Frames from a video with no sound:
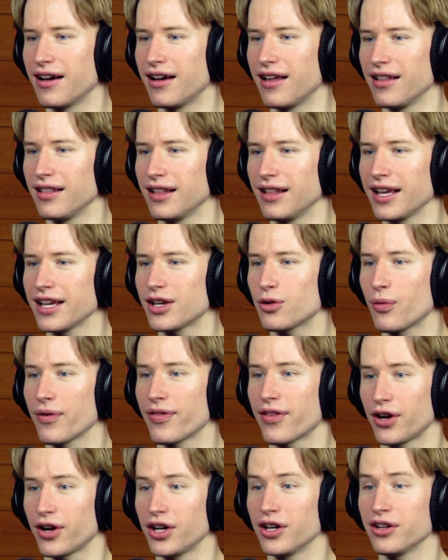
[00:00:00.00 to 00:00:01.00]
like
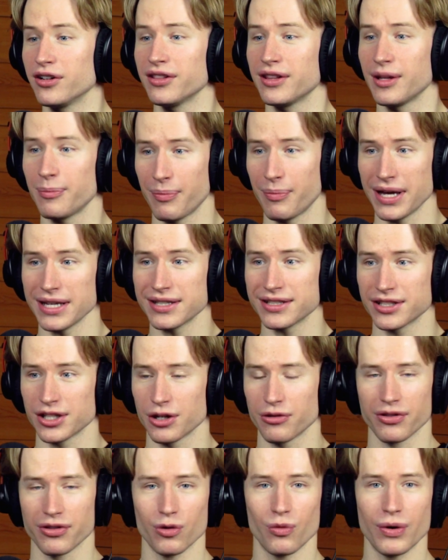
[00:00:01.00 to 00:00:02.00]
with her the best.
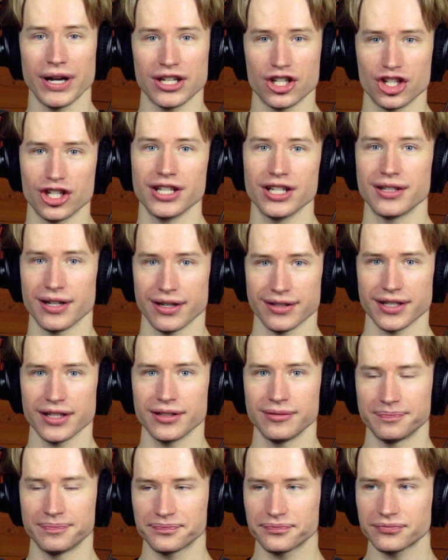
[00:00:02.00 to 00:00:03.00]
So the way she does
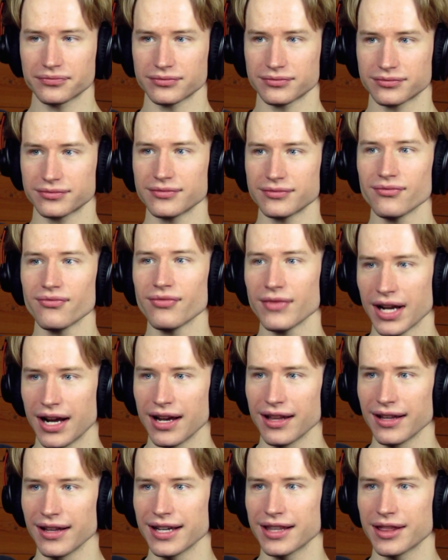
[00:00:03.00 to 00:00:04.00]
it,
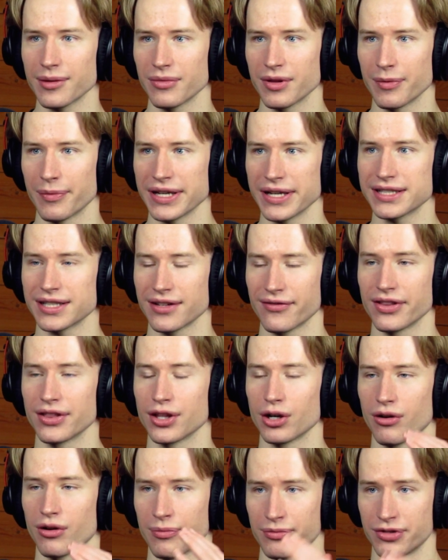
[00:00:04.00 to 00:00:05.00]
I like them the best. Even
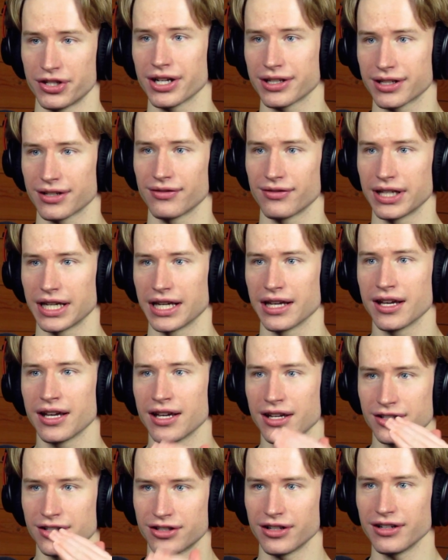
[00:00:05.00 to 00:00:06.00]
though objectively,
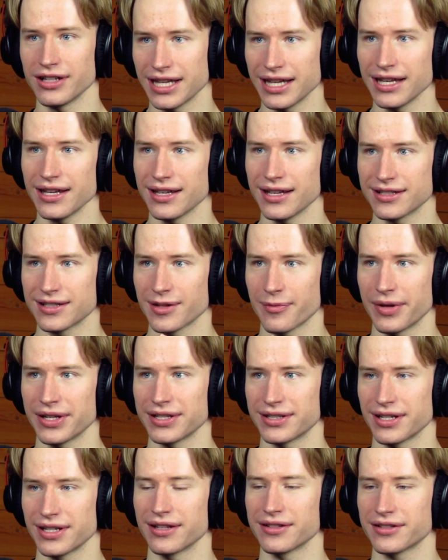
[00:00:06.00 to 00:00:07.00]
Seulgi is the
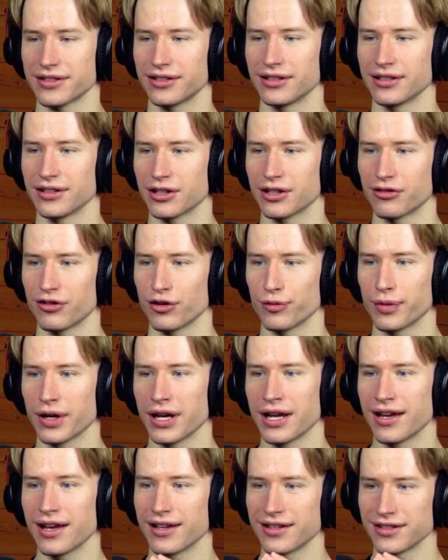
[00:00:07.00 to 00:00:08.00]
best dancer in the group.
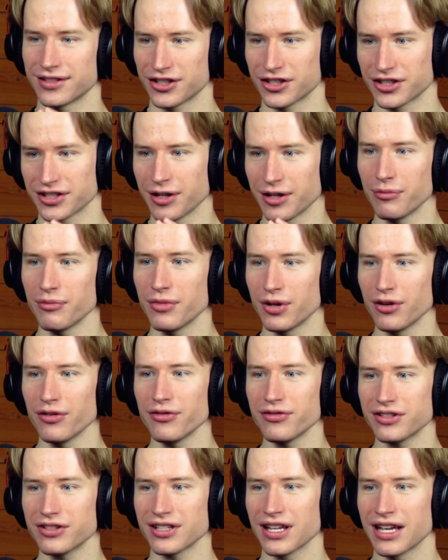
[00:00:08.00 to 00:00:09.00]
Some
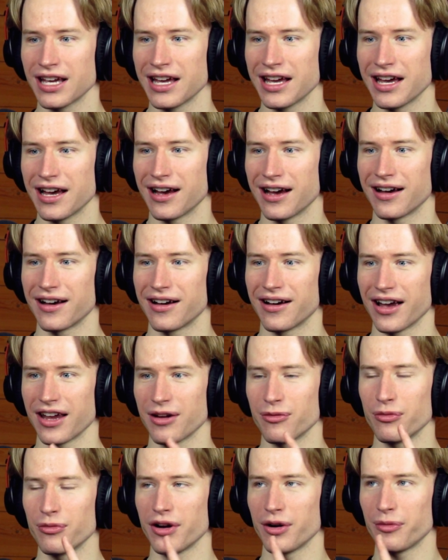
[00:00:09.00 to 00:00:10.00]
moves. Uh, I
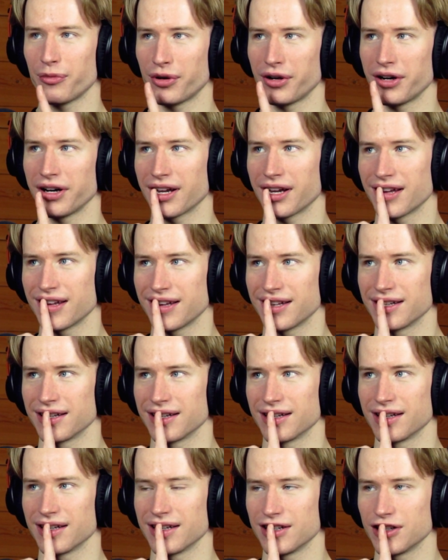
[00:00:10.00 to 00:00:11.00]
remember in